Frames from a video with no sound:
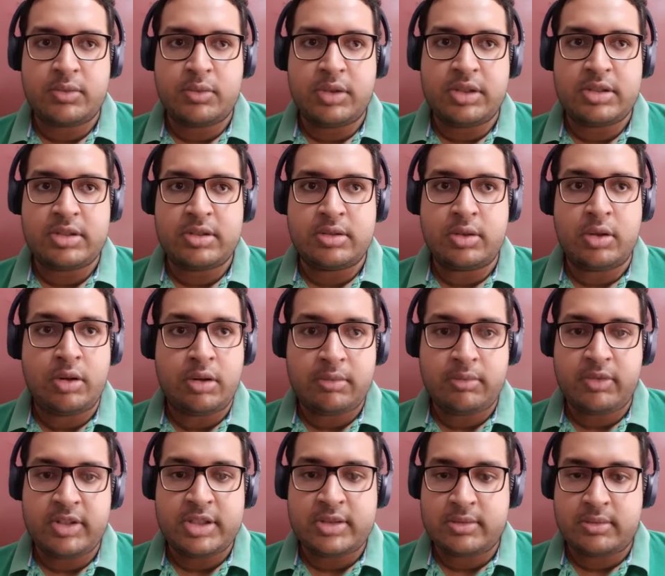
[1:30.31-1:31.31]
was
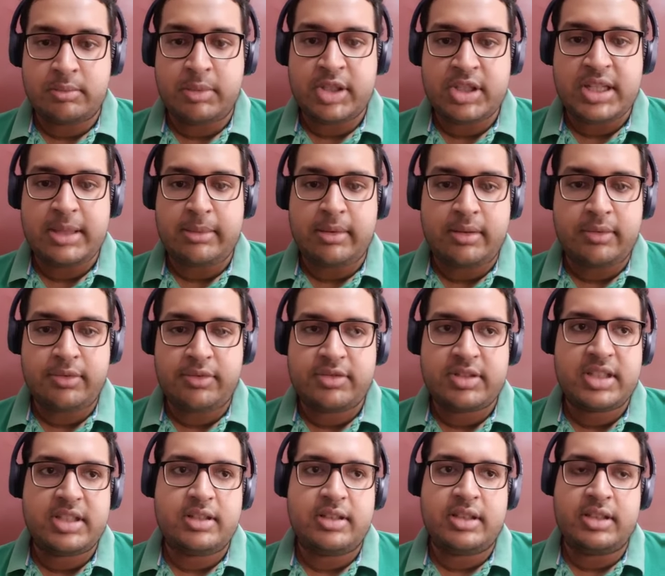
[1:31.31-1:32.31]
much
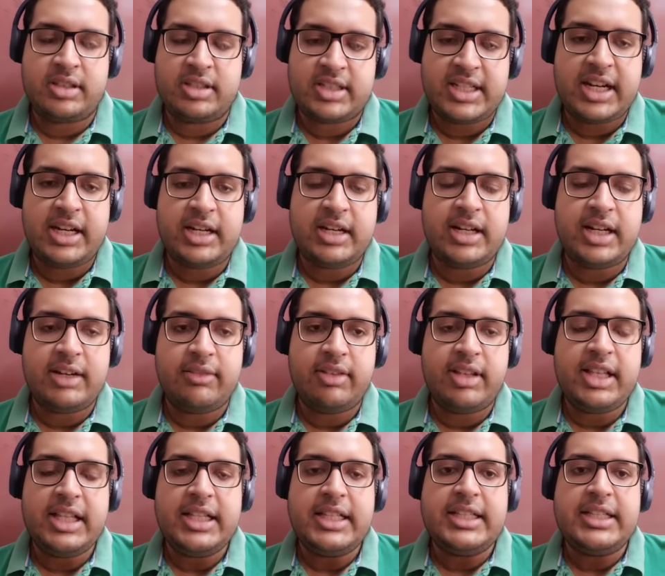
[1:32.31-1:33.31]
above the standard
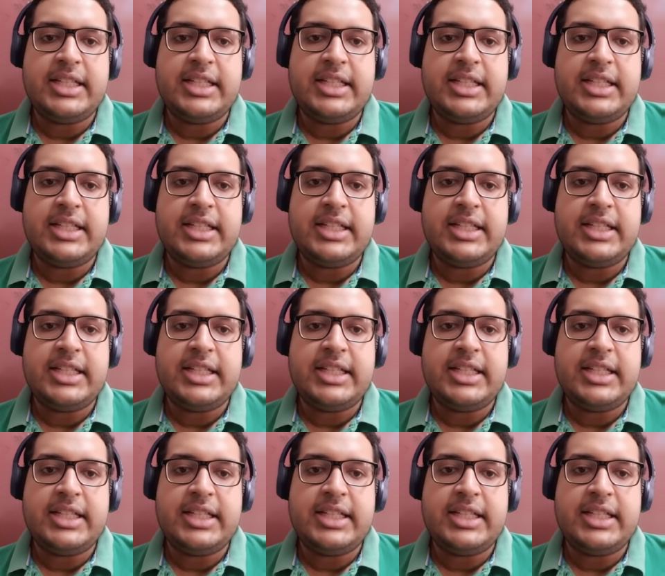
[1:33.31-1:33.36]
level.